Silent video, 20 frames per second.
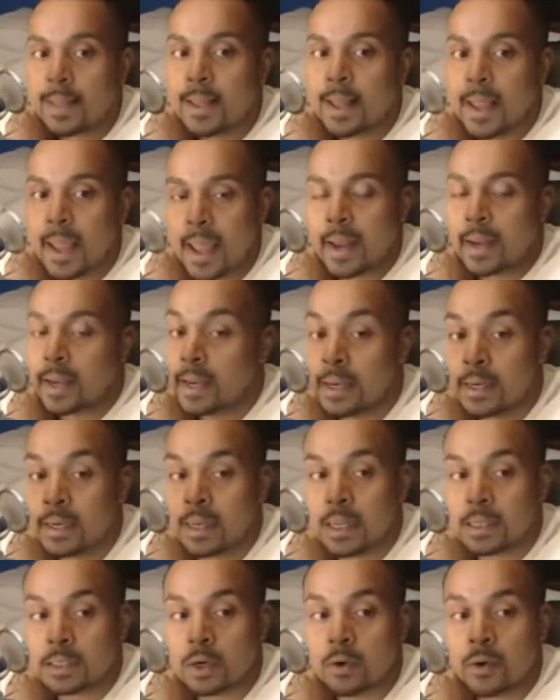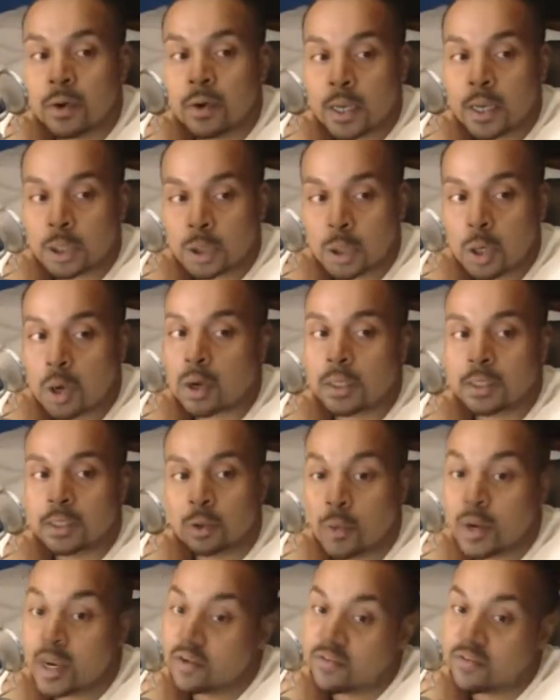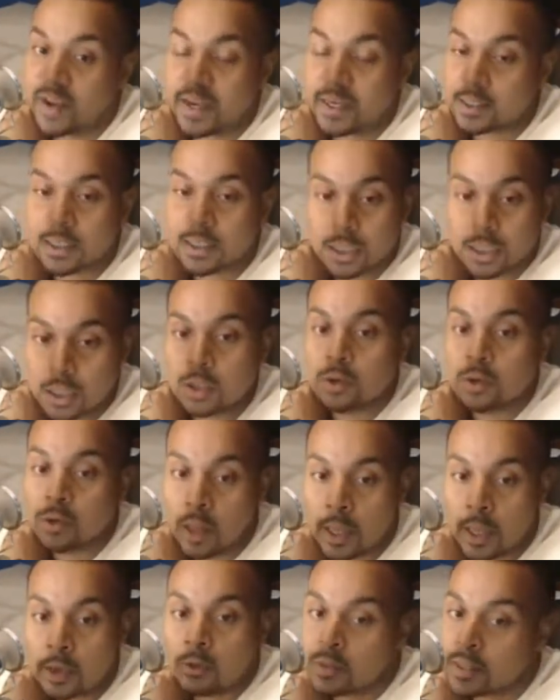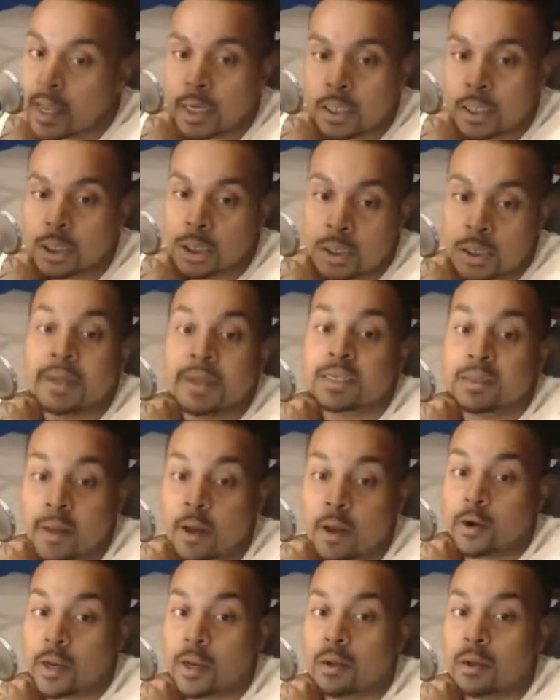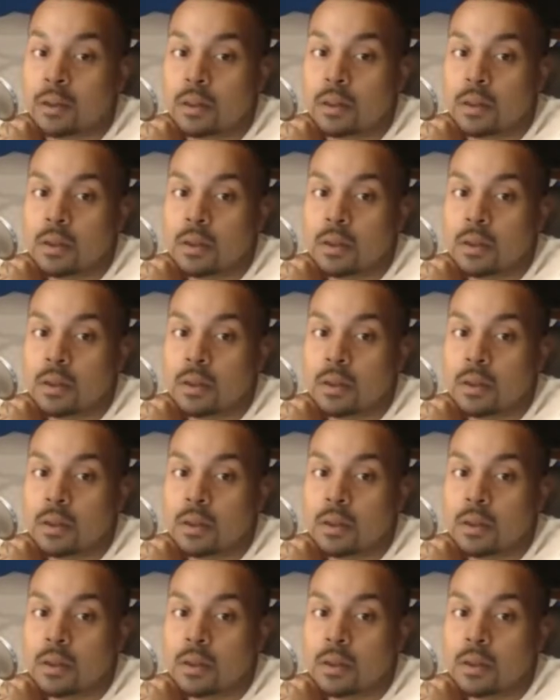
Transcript: And he does agree that Charlotte is a weak face. Like you said, she makes a better heel.